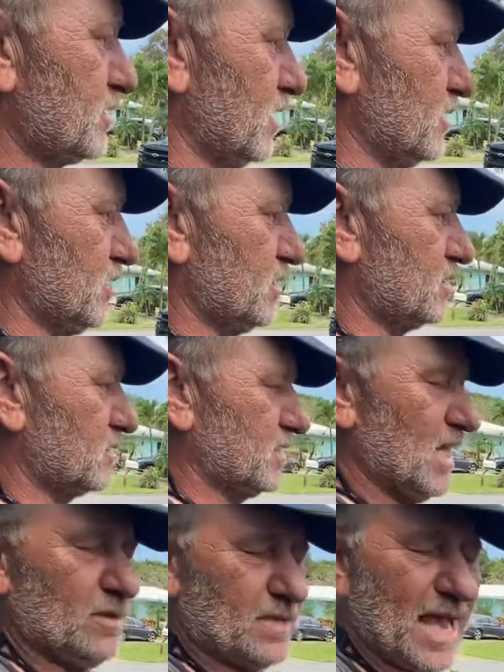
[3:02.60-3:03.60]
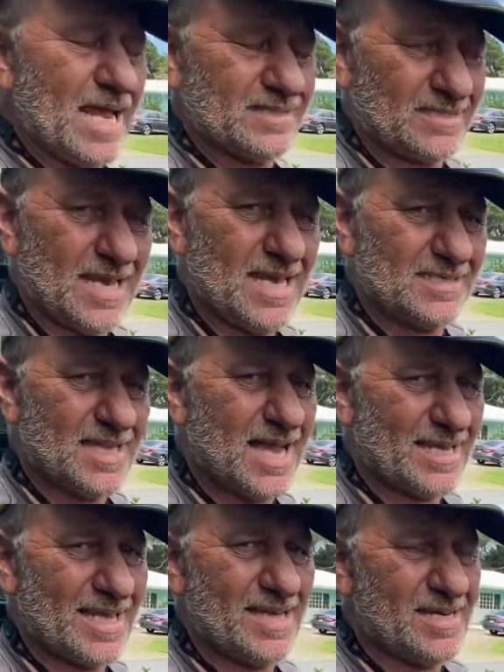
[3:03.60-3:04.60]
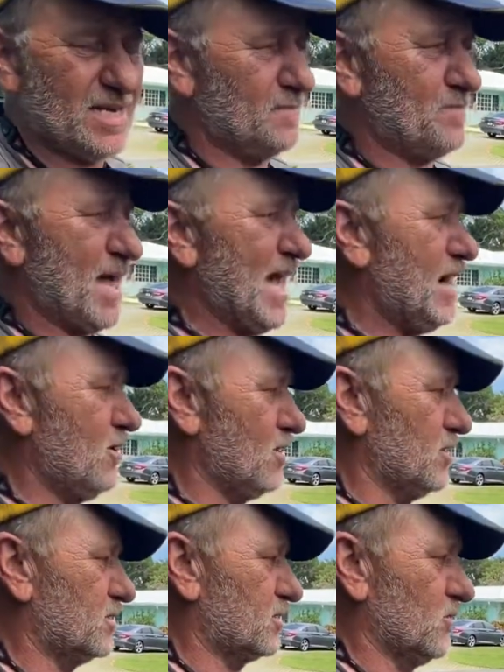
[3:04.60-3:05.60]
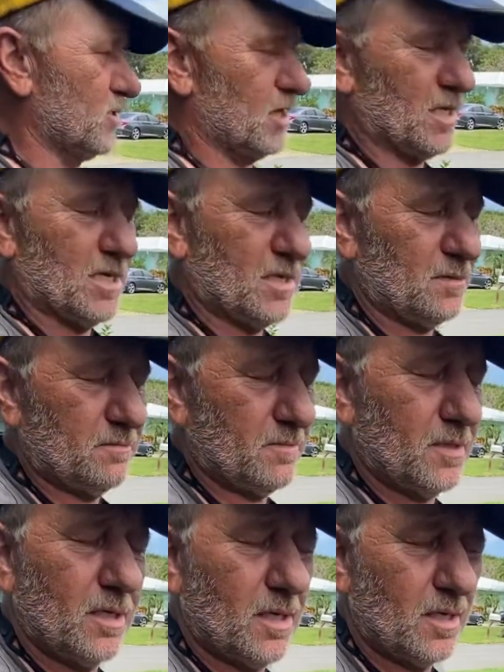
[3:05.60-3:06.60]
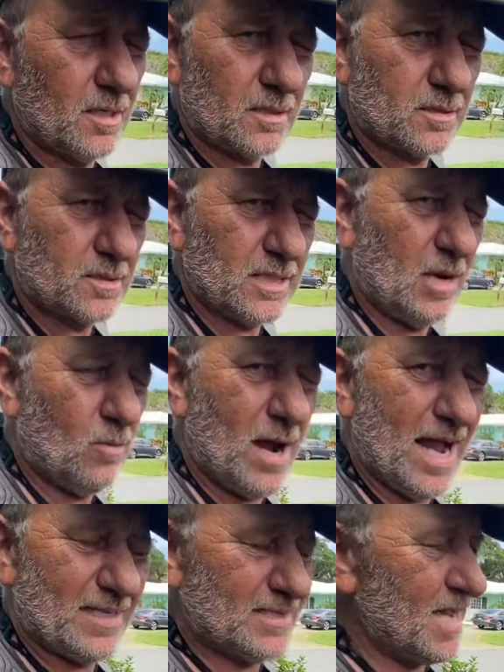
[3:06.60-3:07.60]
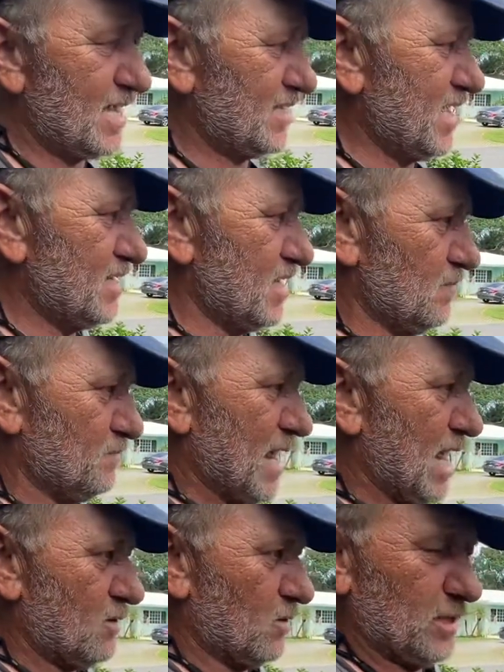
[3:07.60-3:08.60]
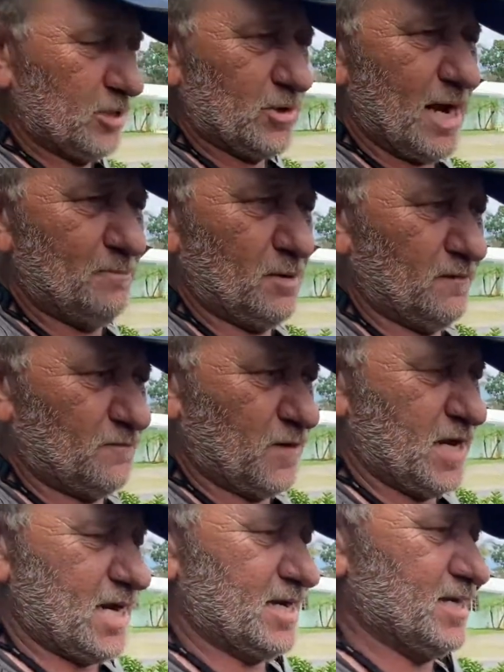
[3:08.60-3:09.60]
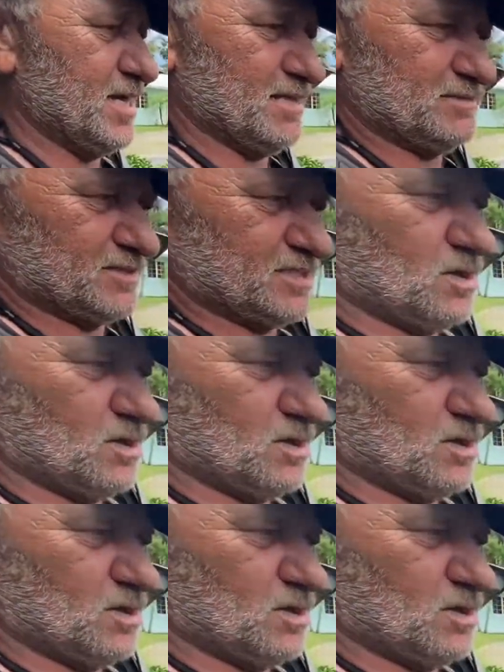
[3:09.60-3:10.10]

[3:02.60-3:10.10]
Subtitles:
gonna see the AC's not getting any power, so we're gonna see why it's not getting any power. We tried putting Freon in it, still